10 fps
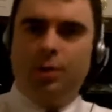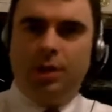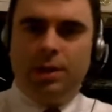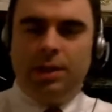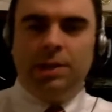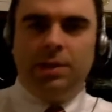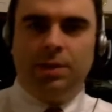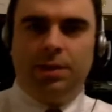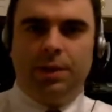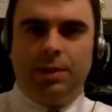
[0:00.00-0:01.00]
need these
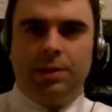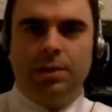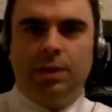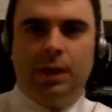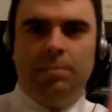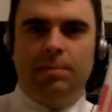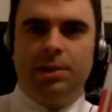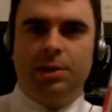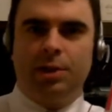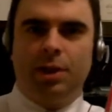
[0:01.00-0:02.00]
two things. You need
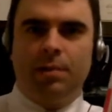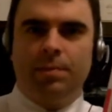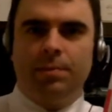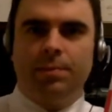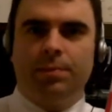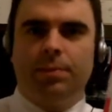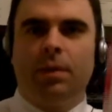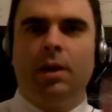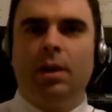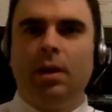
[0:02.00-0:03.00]
positioning
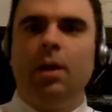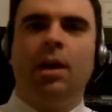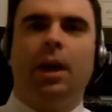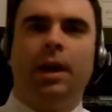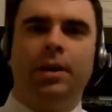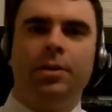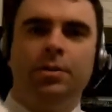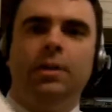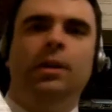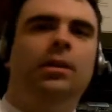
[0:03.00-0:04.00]
and you
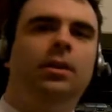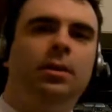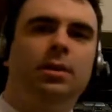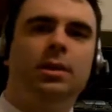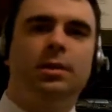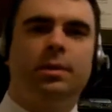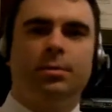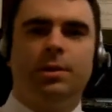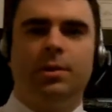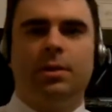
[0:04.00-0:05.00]
need
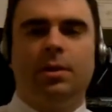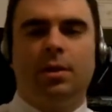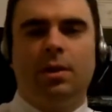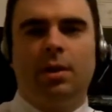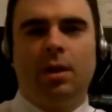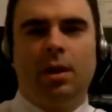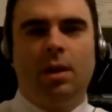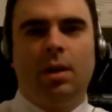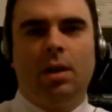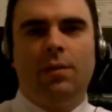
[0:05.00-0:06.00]
systems.
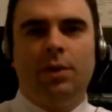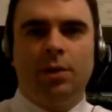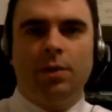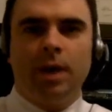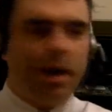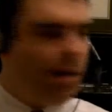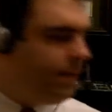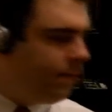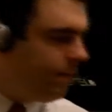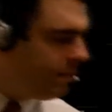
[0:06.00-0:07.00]
If you don't
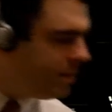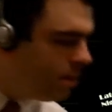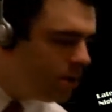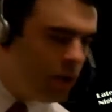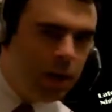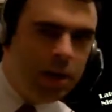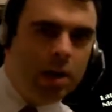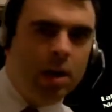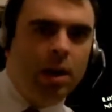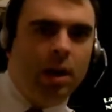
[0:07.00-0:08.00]
have positioning
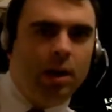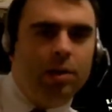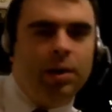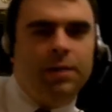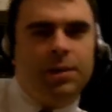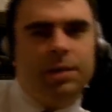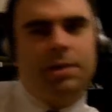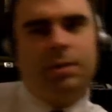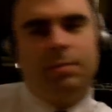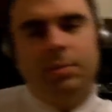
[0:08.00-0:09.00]
and you don't have
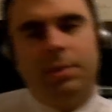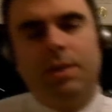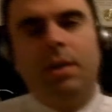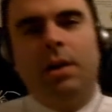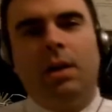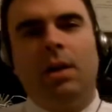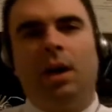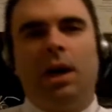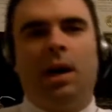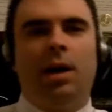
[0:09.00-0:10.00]
systems,
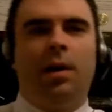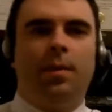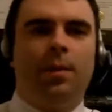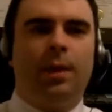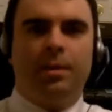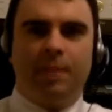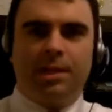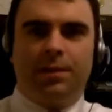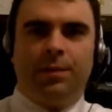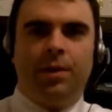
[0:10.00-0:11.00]
then it
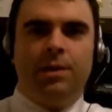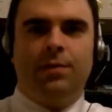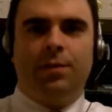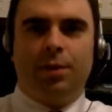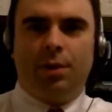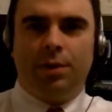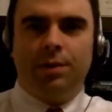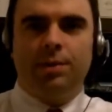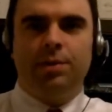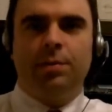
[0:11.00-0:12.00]
makes it very
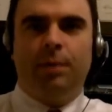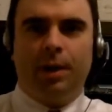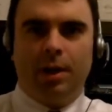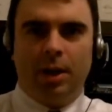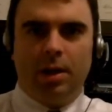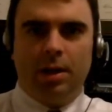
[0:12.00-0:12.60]
difficult to market,